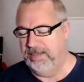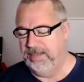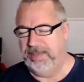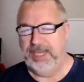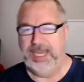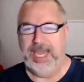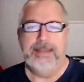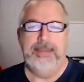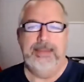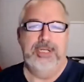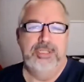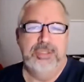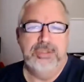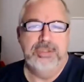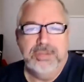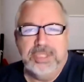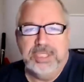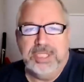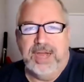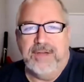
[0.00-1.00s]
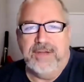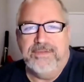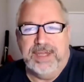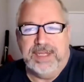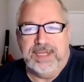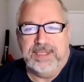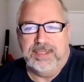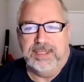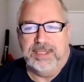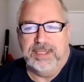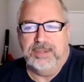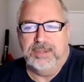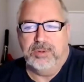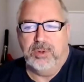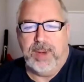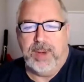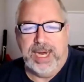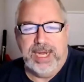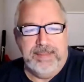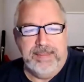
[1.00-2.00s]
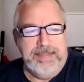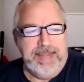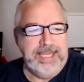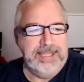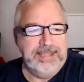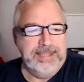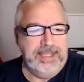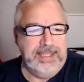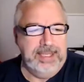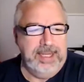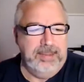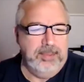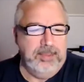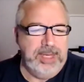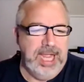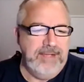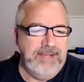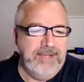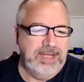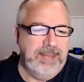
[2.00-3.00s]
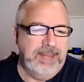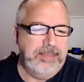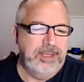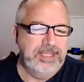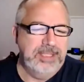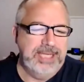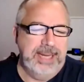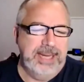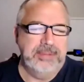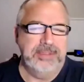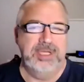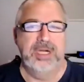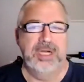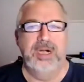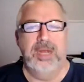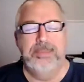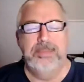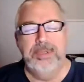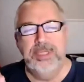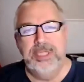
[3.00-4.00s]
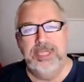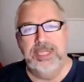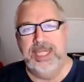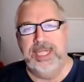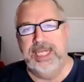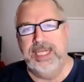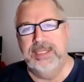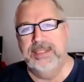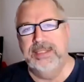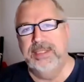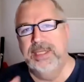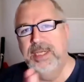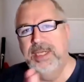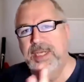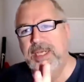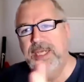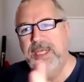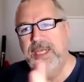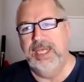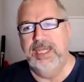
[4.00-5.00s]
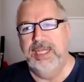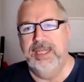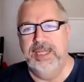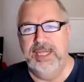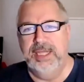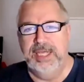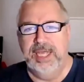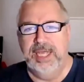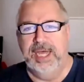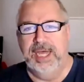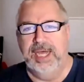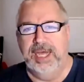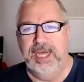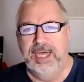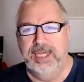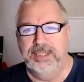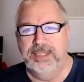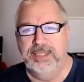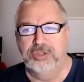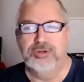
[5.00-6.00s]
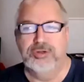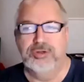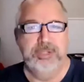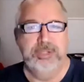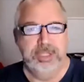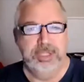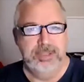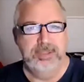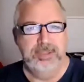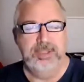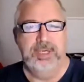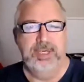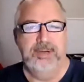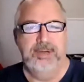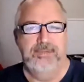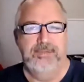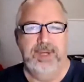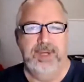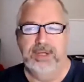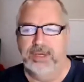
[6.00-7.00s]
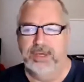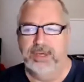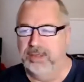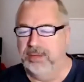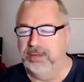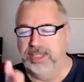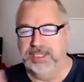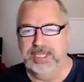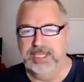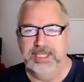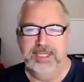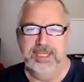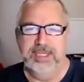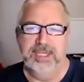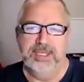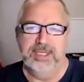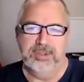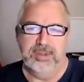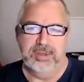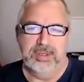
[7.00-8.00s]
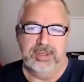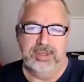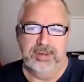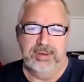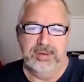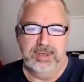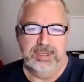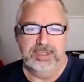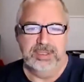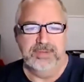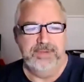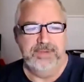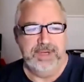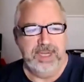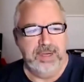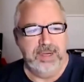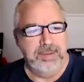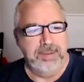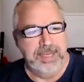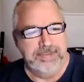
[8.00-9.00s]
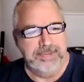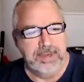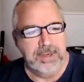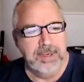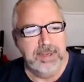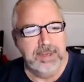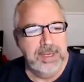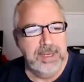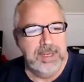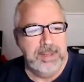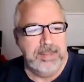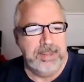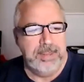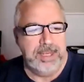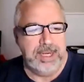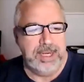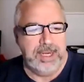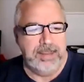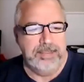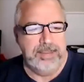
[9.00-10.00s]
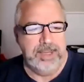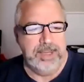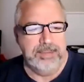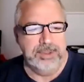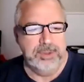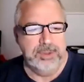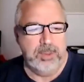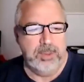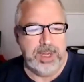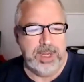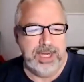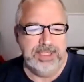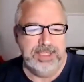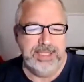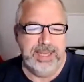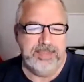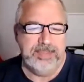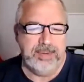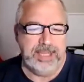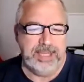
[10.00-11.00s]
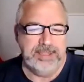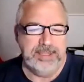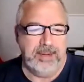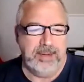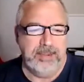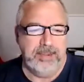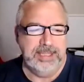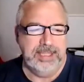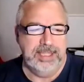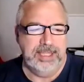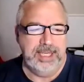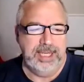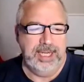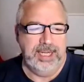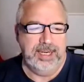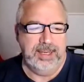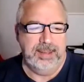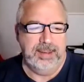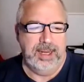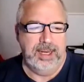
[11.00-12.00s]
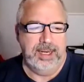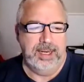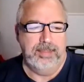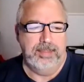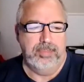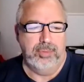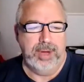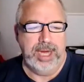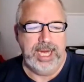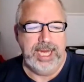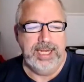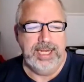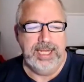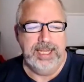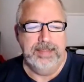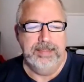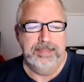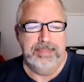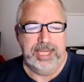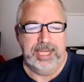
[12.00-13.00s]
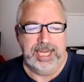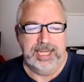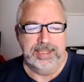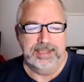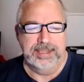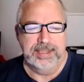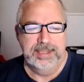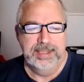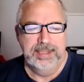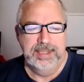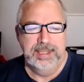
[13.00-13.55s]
being able to do stuff that's it's quite amazing. Um, we have a couple examples here. I'll put the links in the uh, description of whether you're listening to this or, or it's a video or whatever. But um, there was one example I saw recently on a, on a brain implant